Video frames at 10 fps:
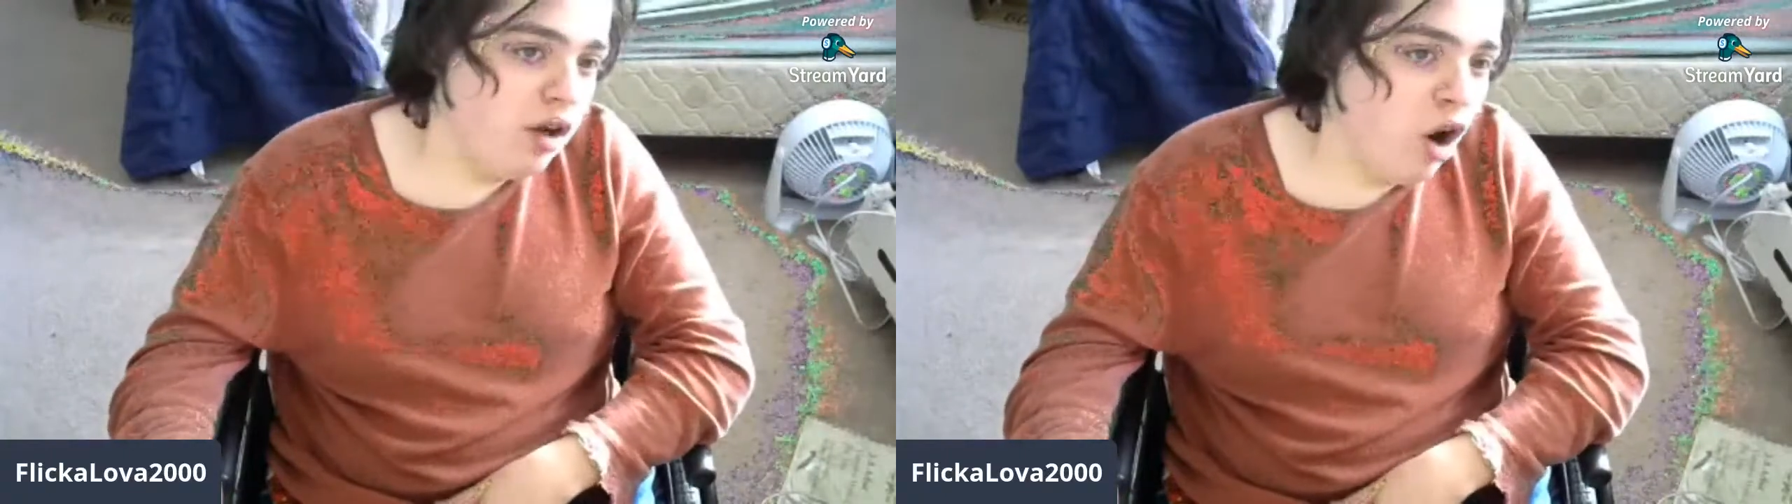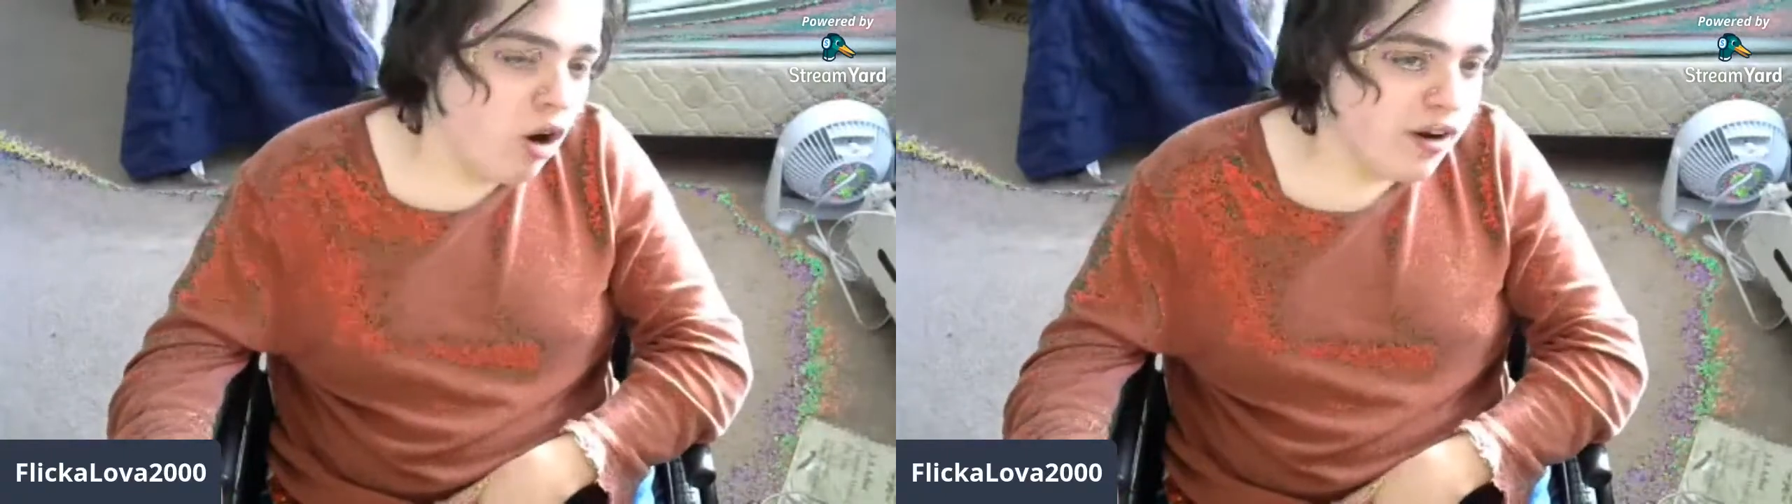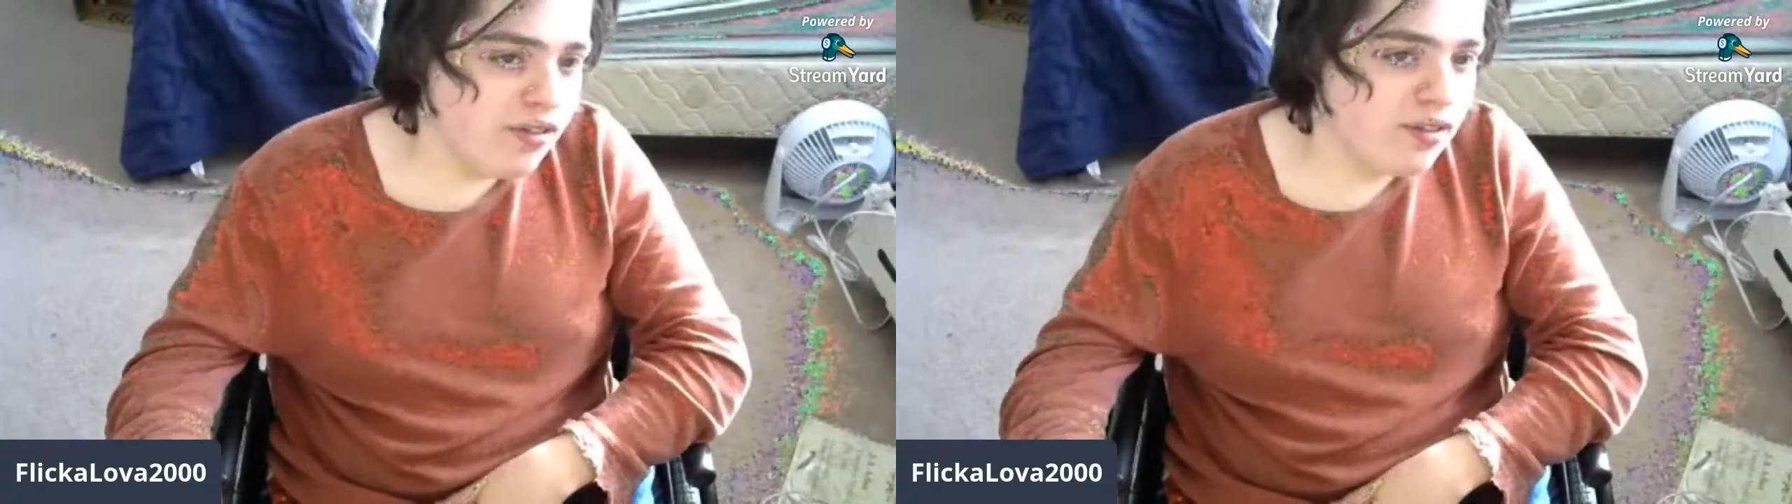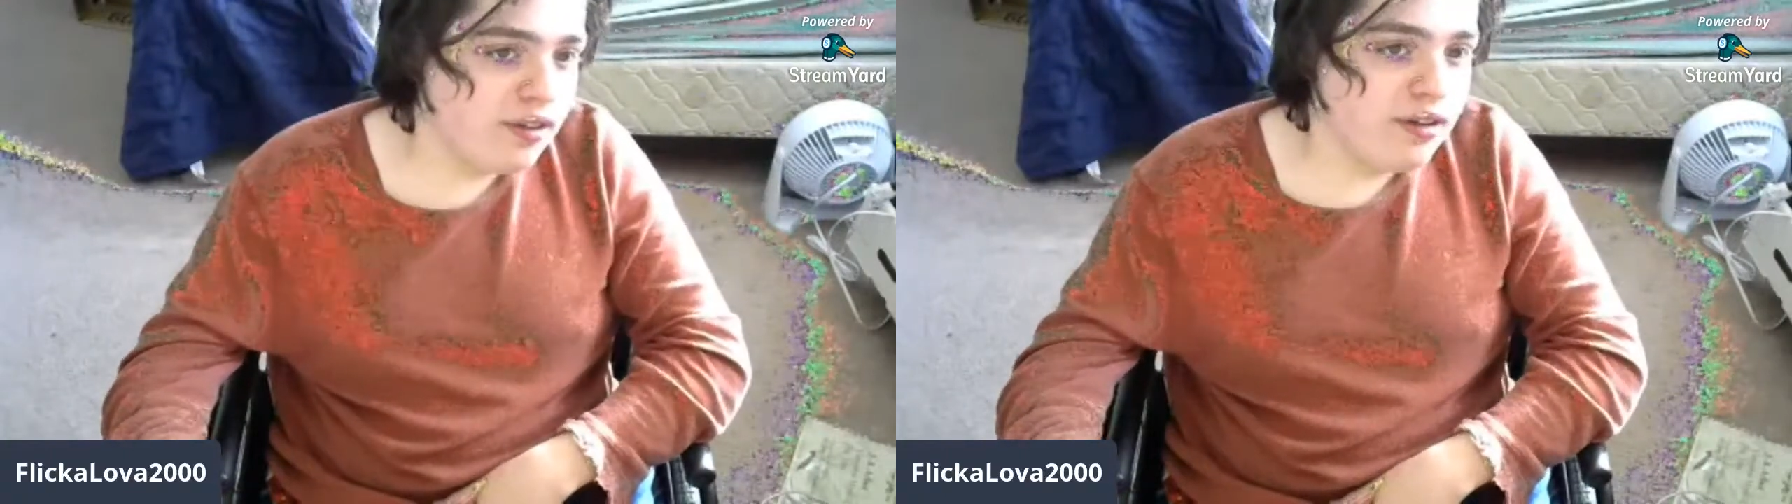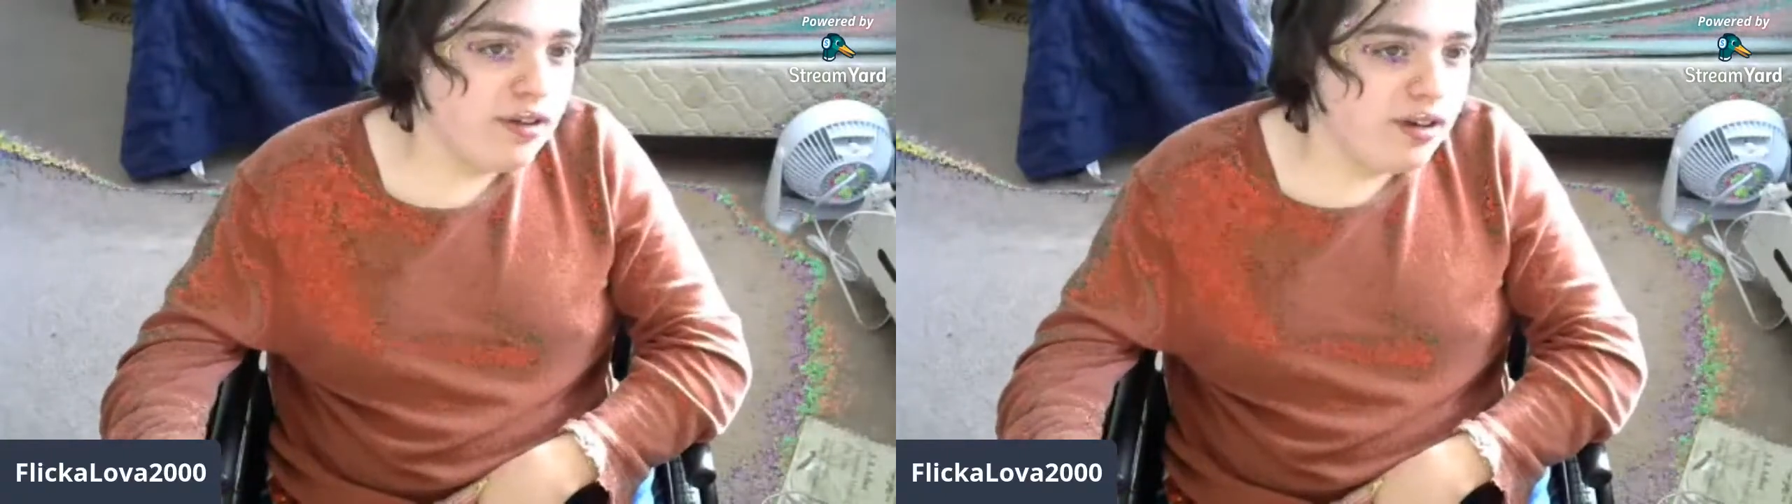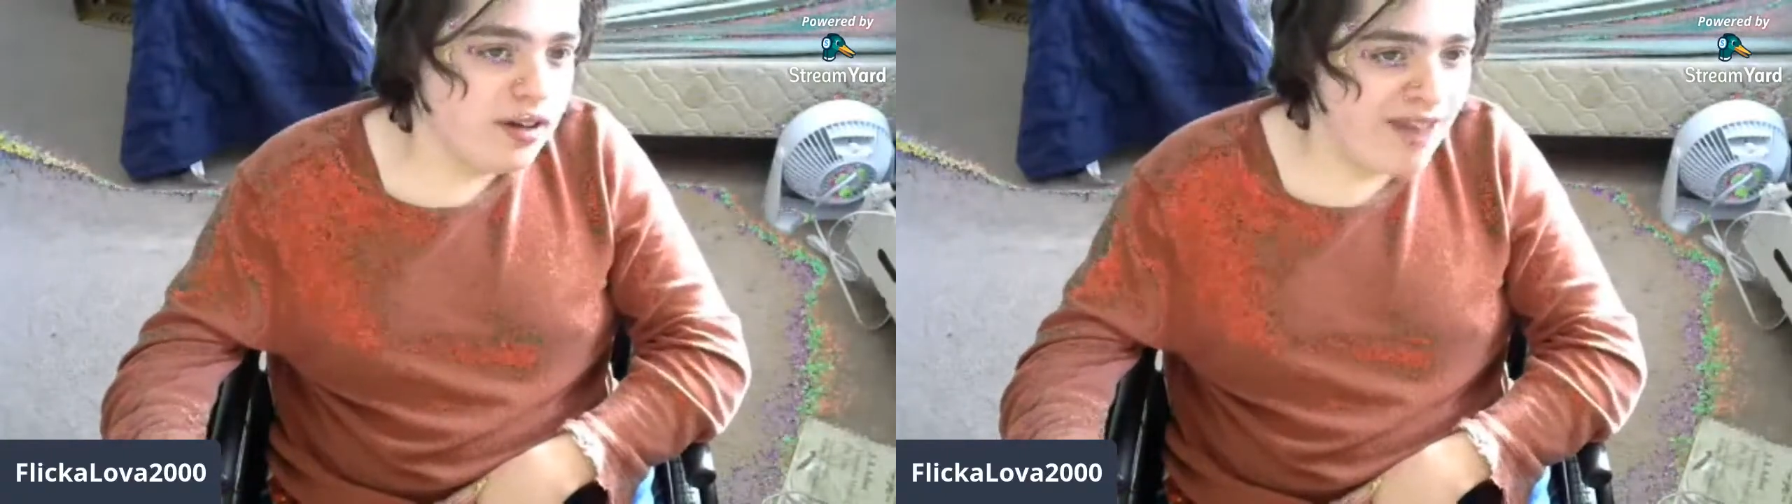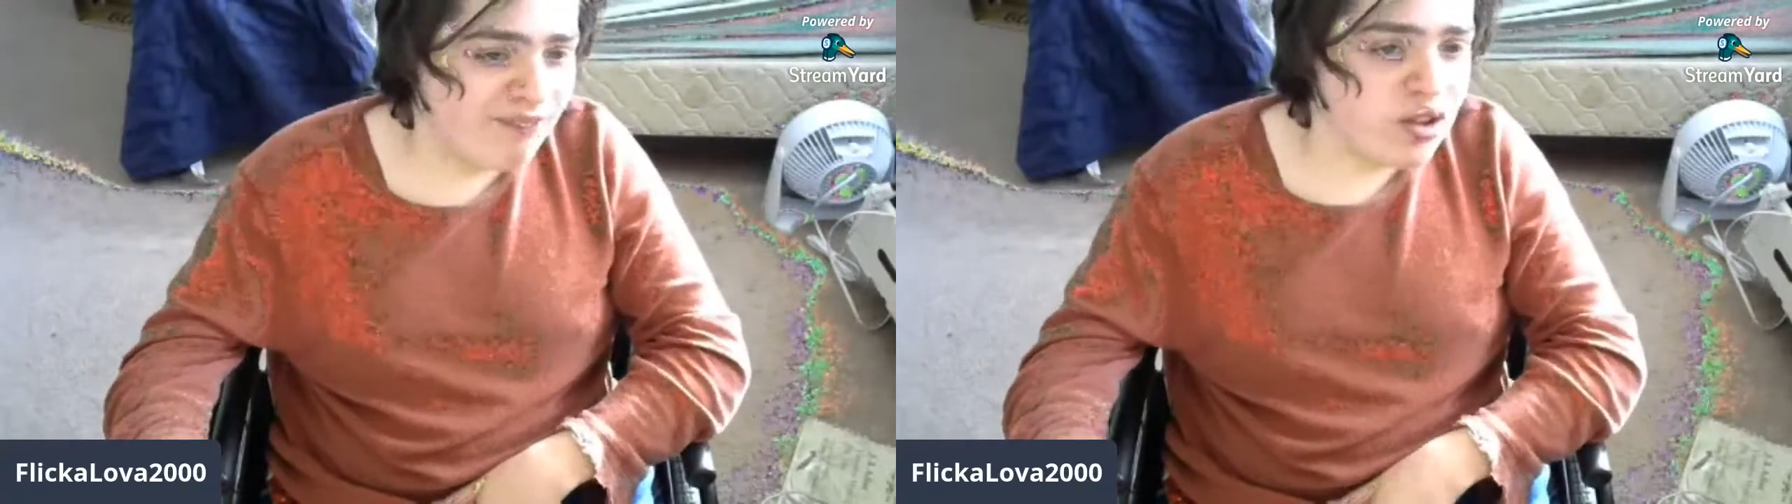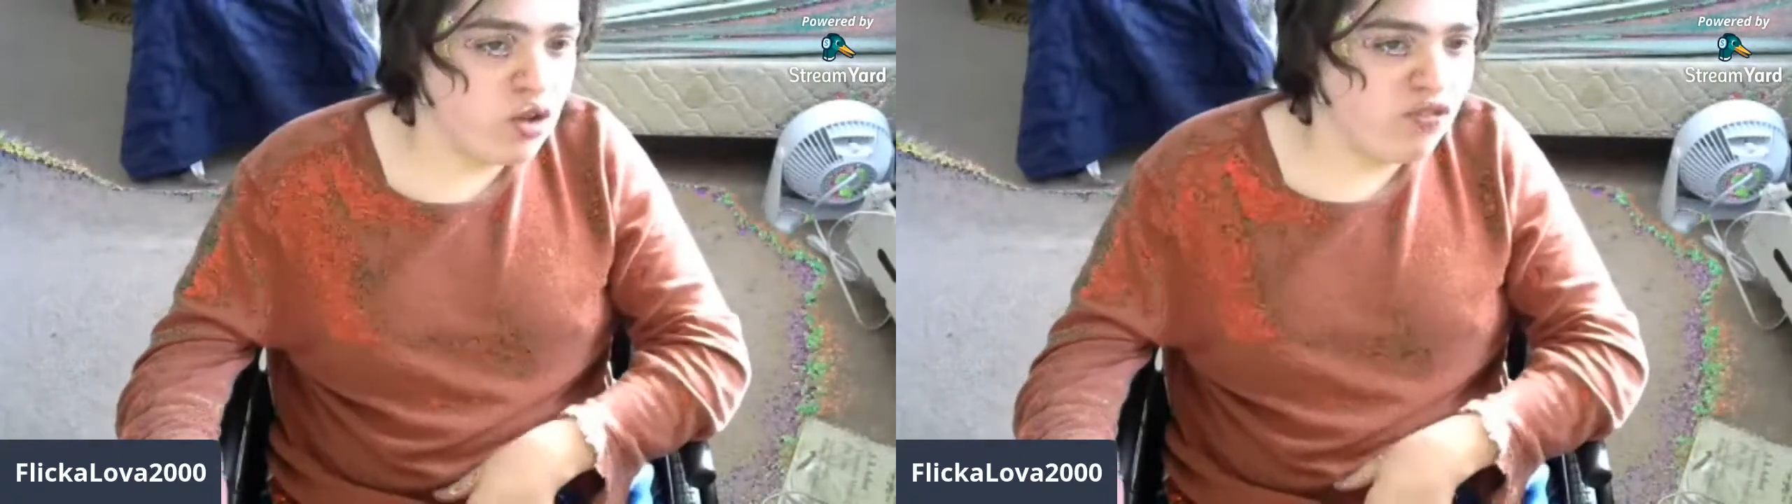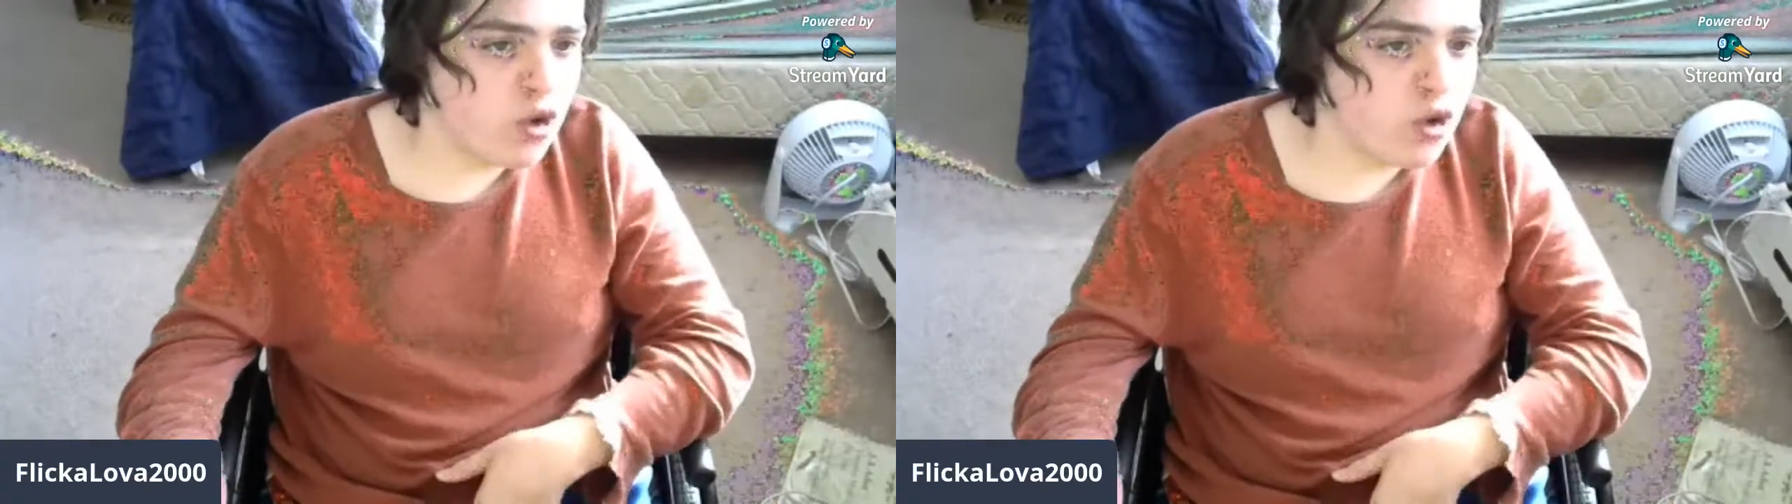Artist episode